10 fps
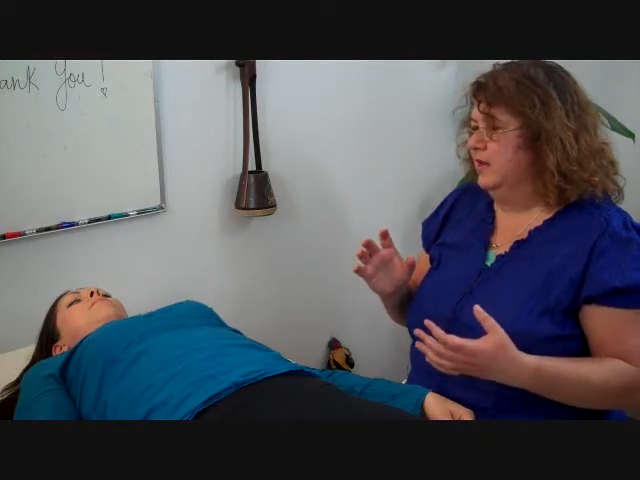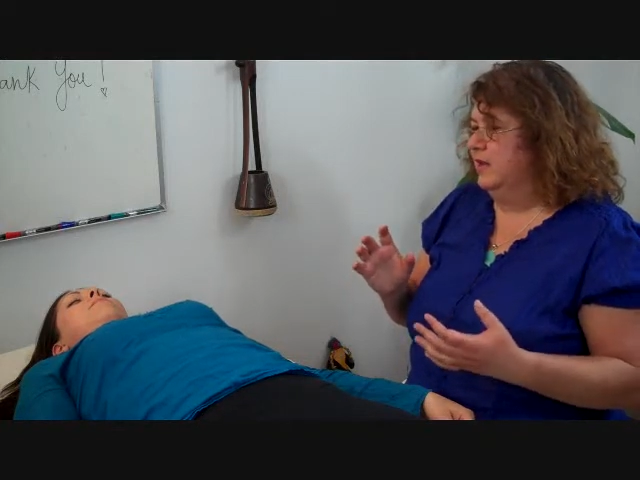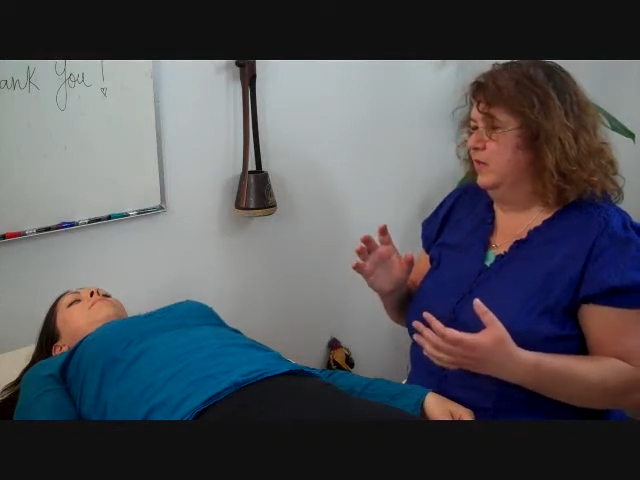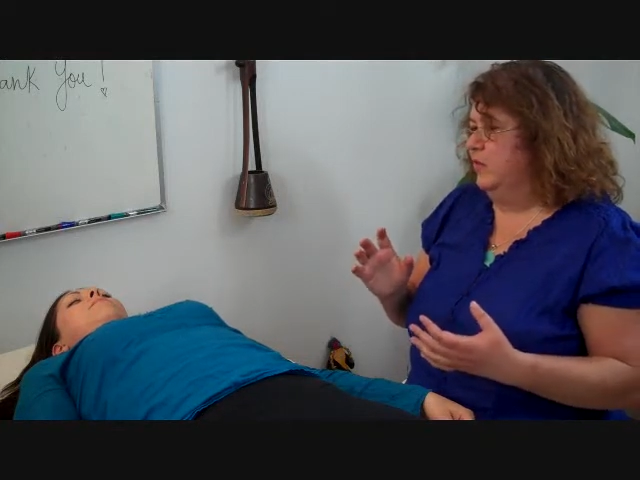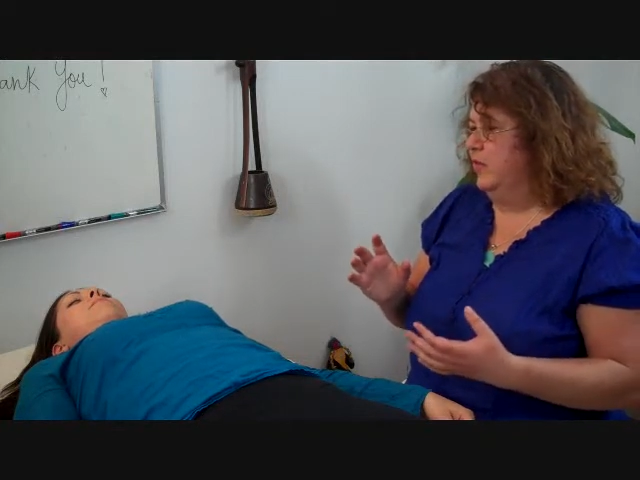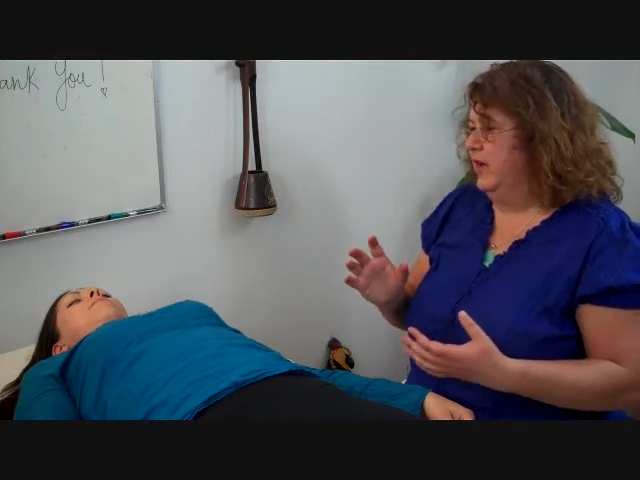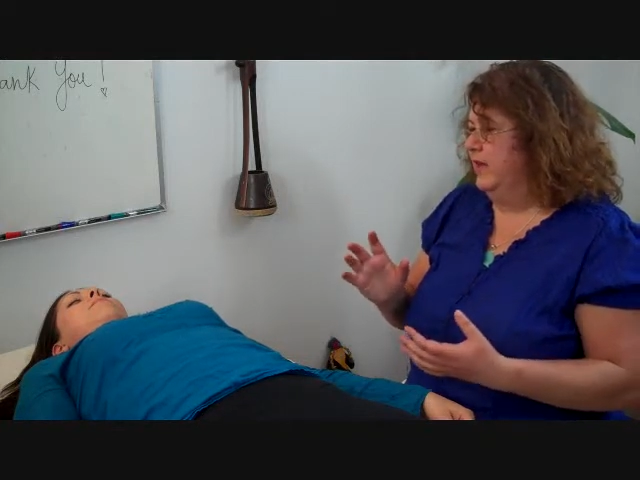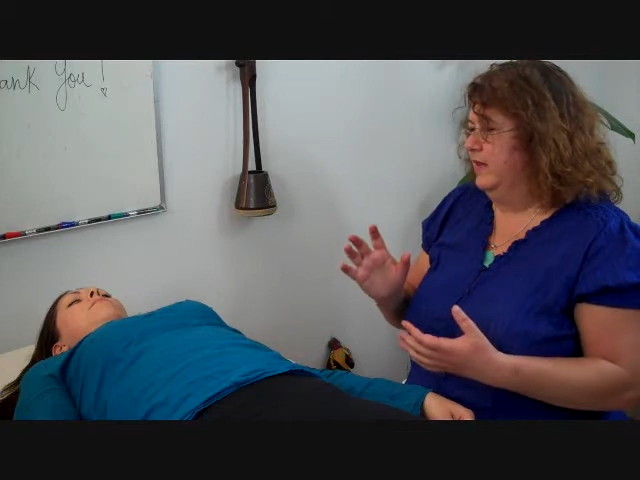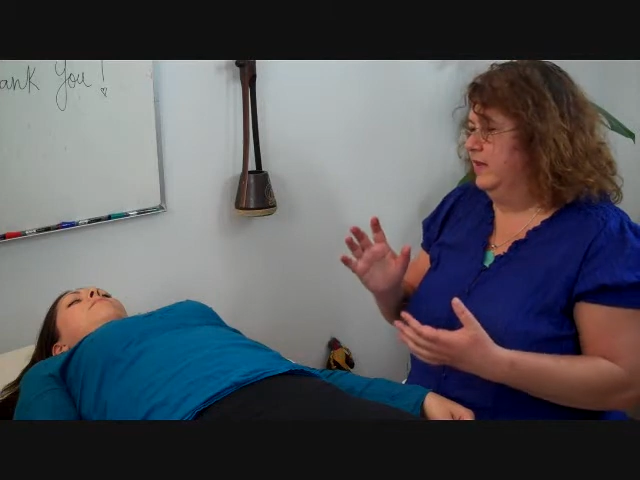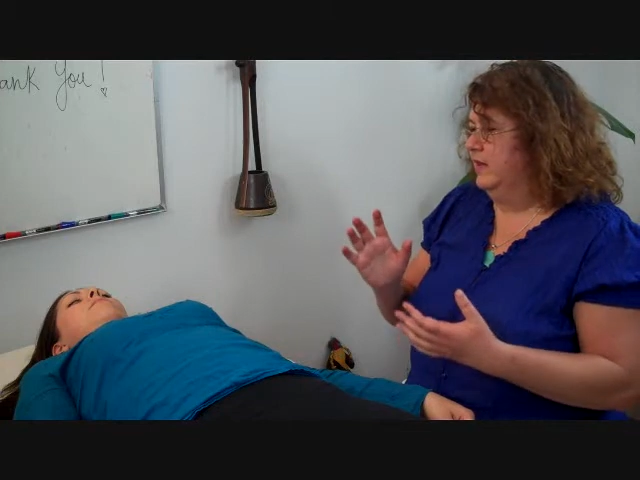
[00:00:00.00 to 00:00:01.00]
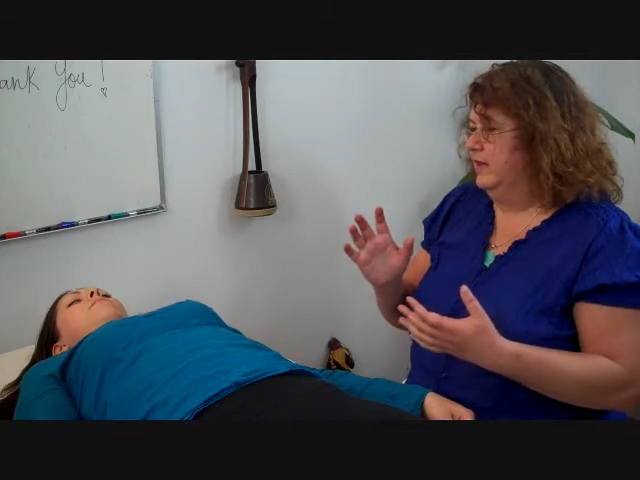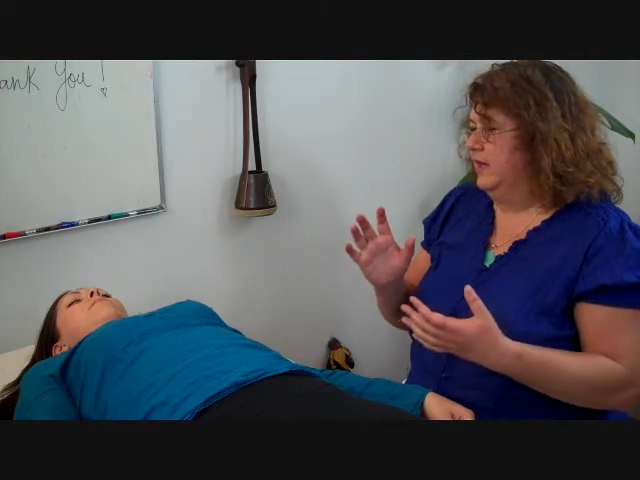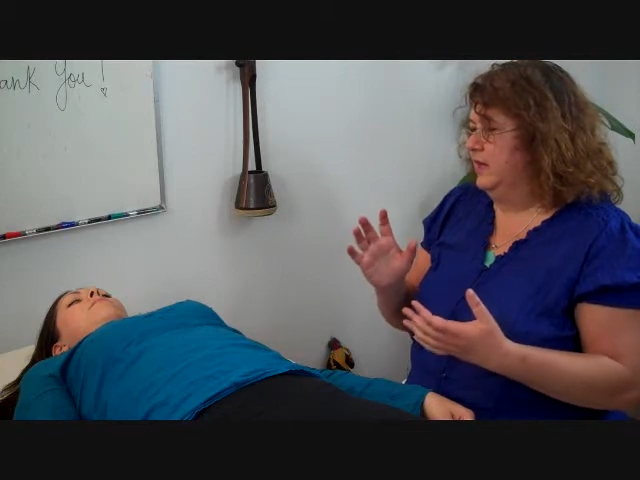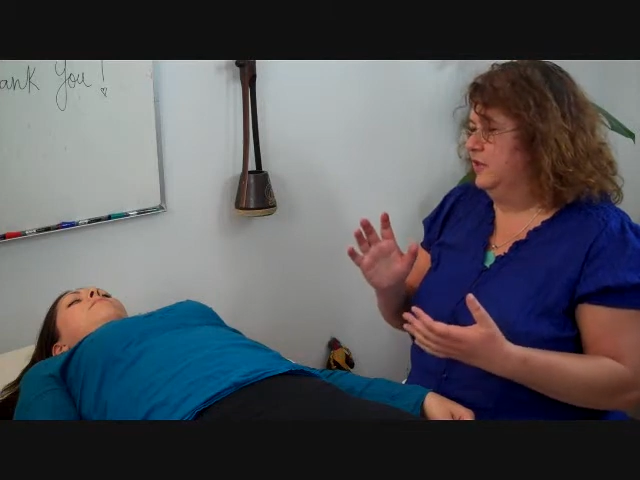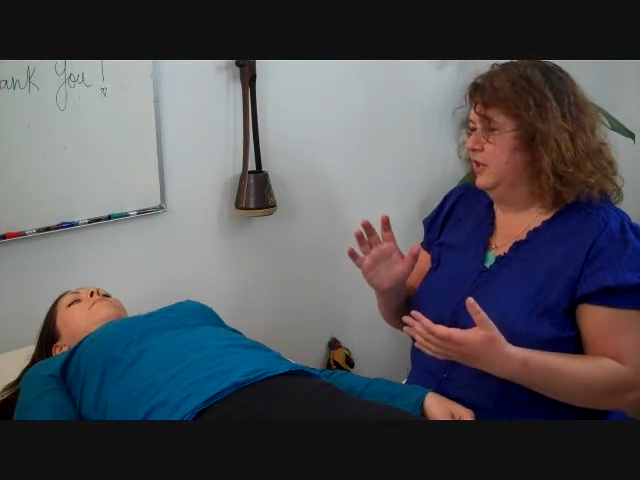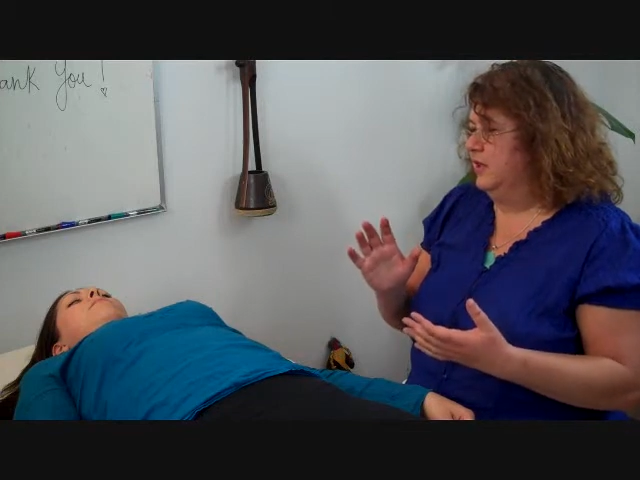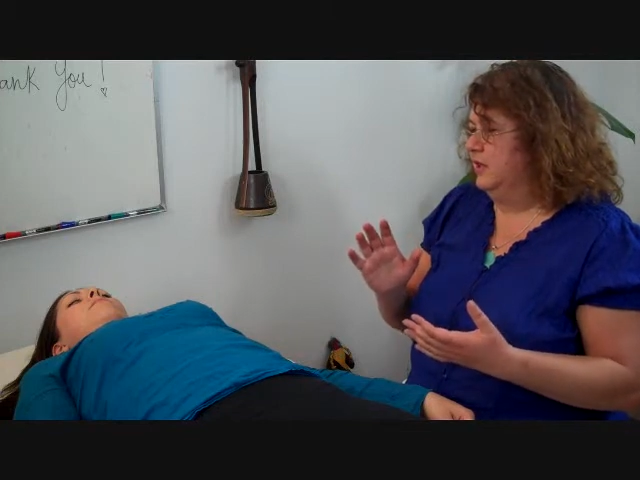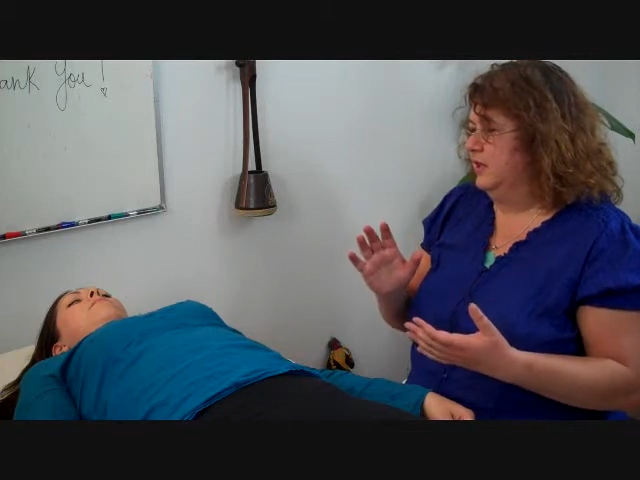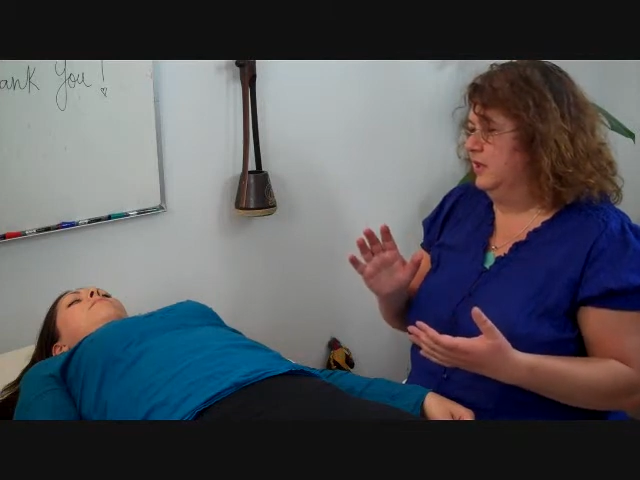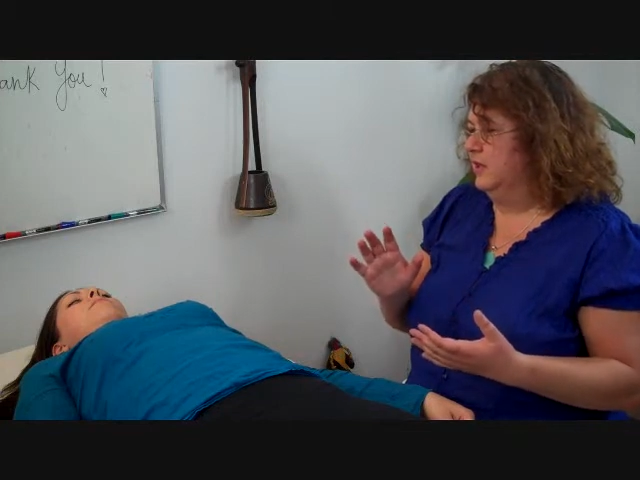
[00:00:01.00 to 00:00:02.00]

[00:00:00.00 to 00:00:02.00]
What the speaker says: the breath touching